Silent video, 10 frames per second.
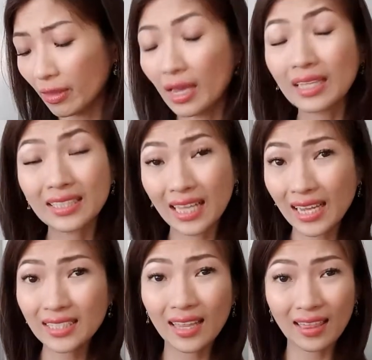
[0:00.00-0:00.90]
It's
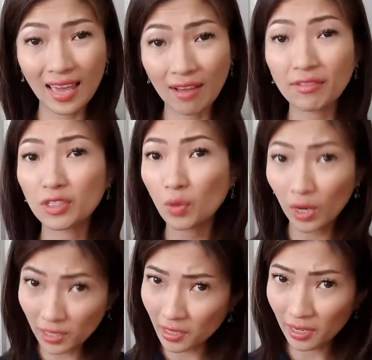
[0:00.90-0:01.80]
nice that they have
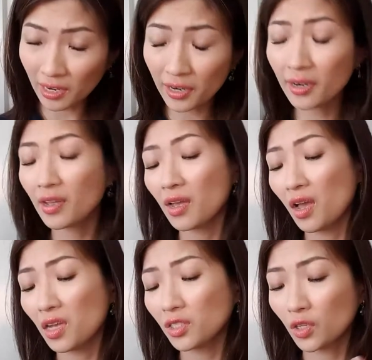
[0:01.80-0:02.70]
squalene here,
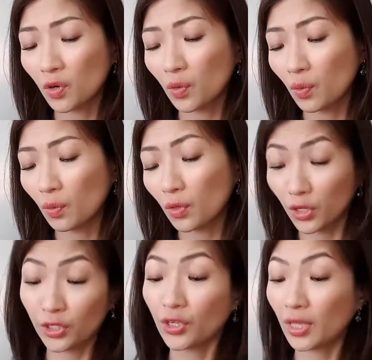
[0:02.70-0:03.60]
so you're
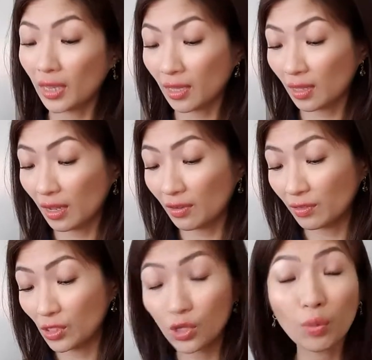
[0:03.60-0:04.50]
sure that it
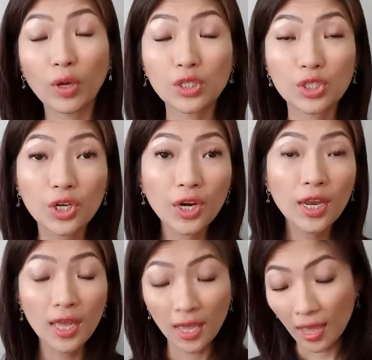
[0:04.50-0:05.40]
gives you moisture.
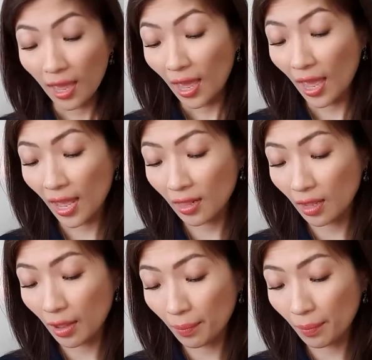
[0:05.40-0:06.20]
And